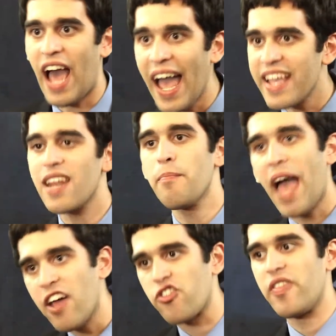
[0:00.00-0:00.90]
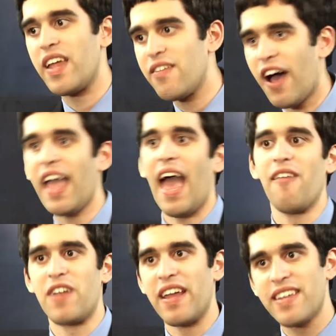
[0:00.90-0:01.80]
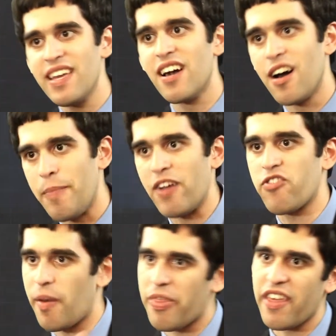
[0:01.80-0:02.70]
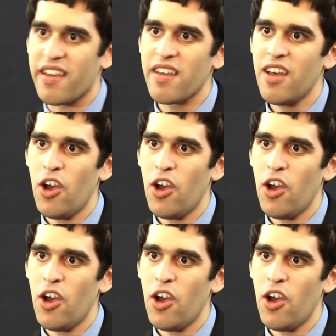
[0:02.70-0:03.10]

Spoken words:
I can imagine that if I have an idea about something,